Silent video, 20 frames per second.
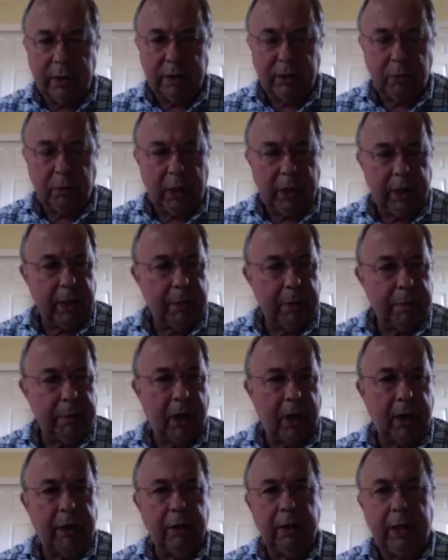It's where you
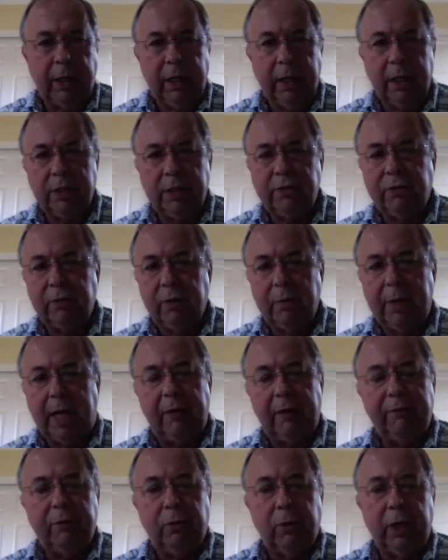park your kids for
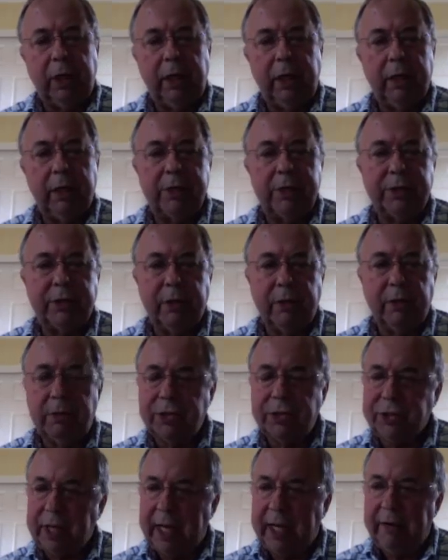about four years so
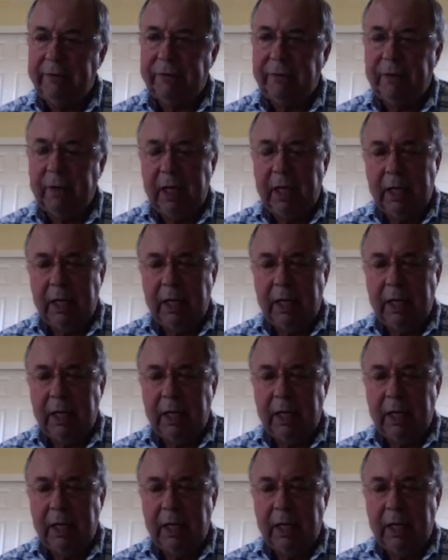they're safe,